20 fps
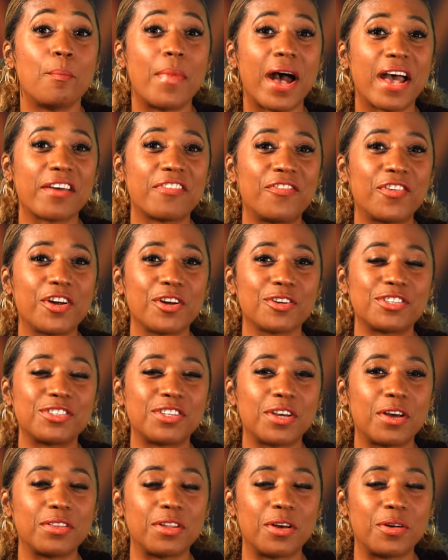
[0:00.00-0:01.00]
my
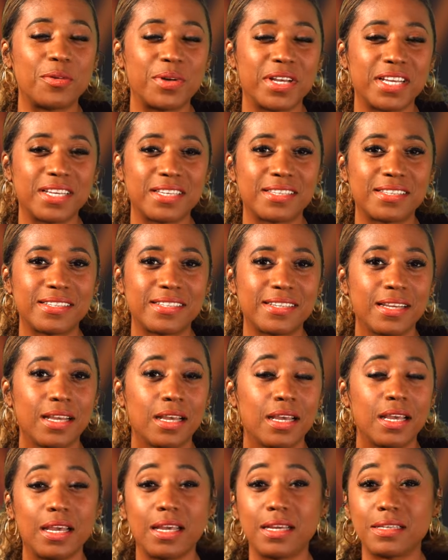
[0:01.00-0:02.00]
first soloist
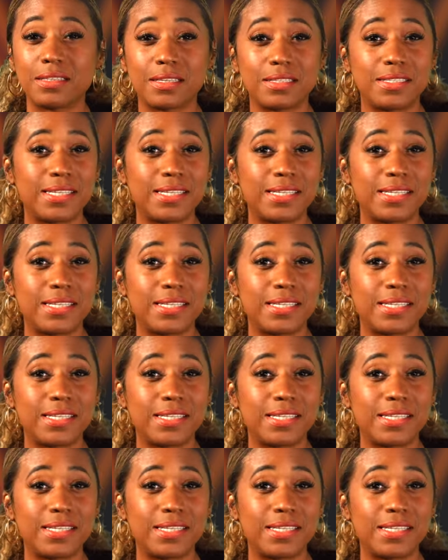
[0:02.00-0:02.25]
is